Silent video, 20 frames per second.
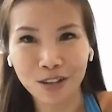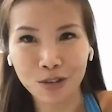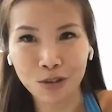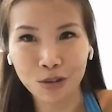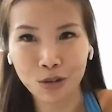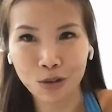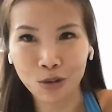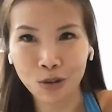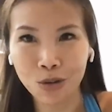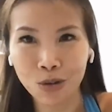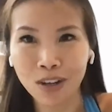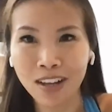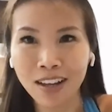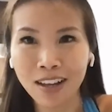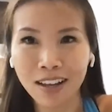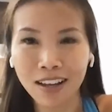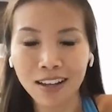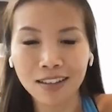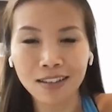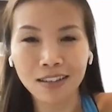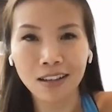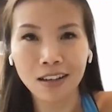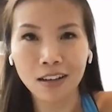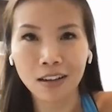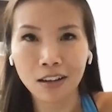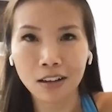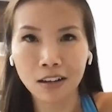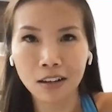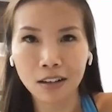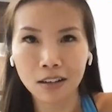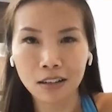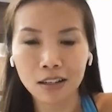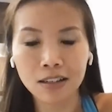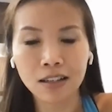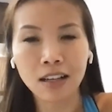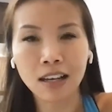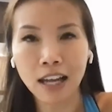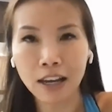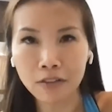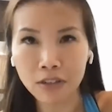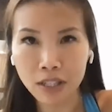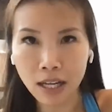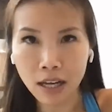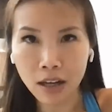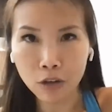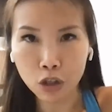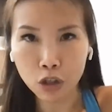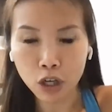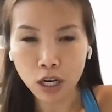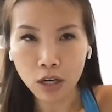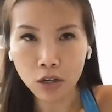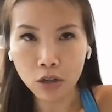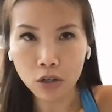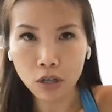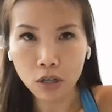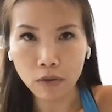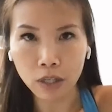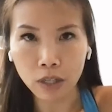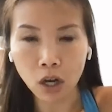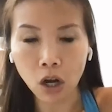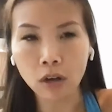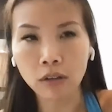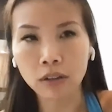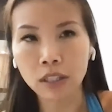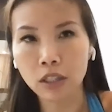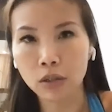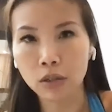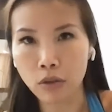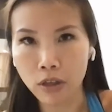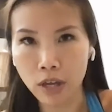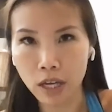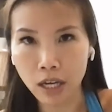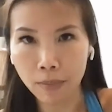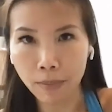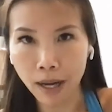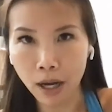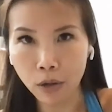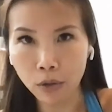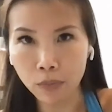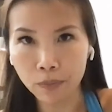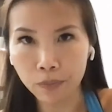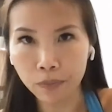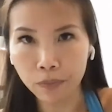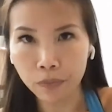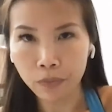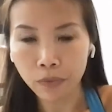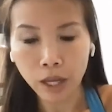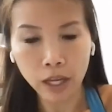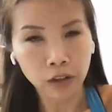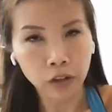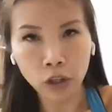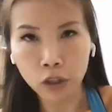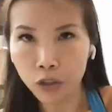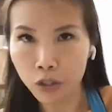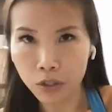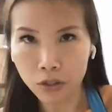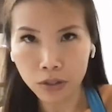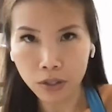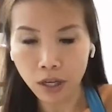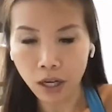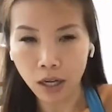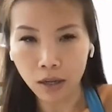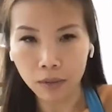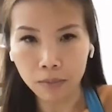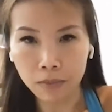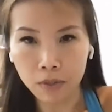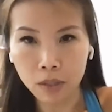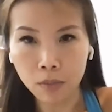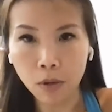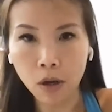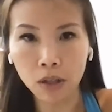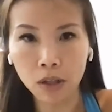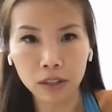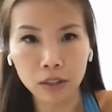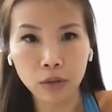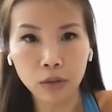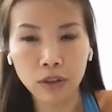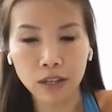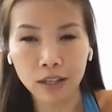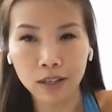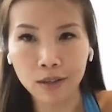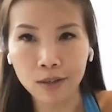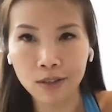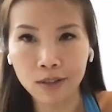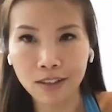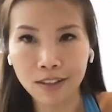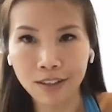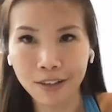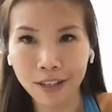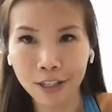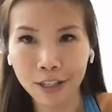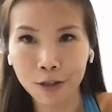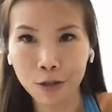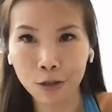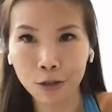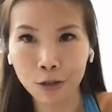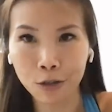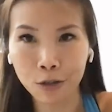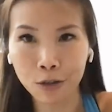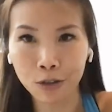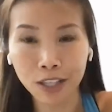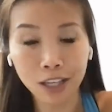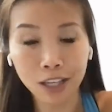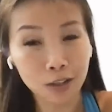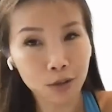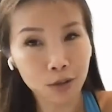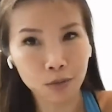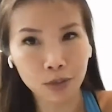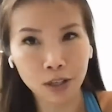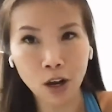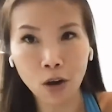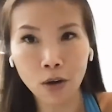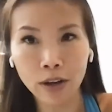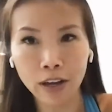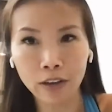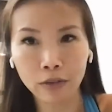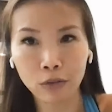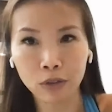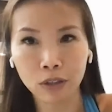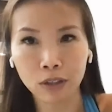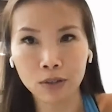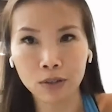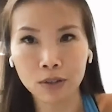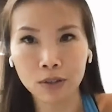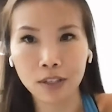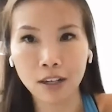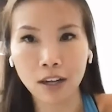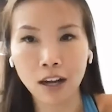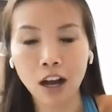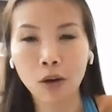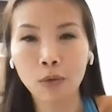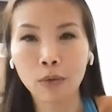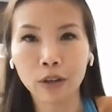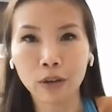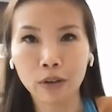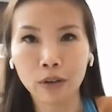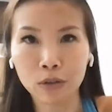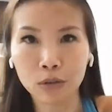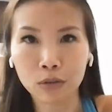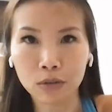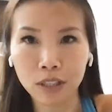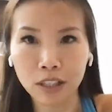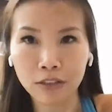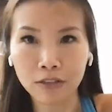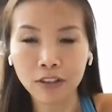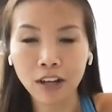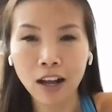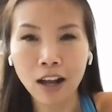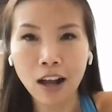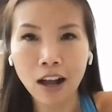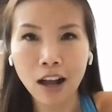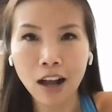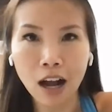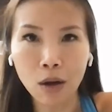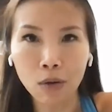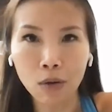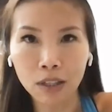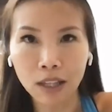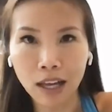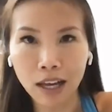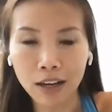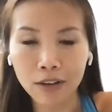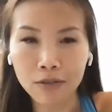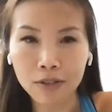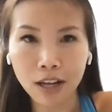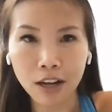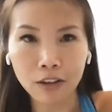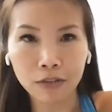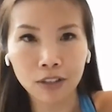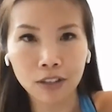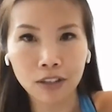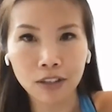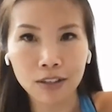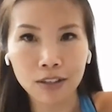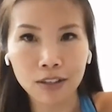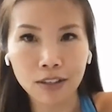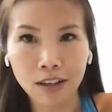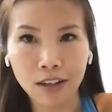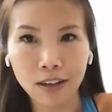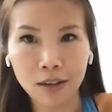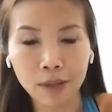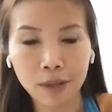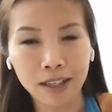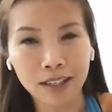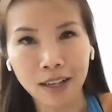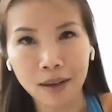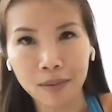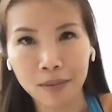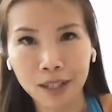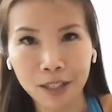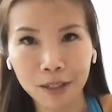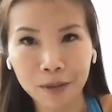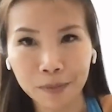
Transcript: So it's a lifestyle change that we all need to think about, and not just small little things, right? So yes, we all have to consider how we're going to live our lives after this pandemic.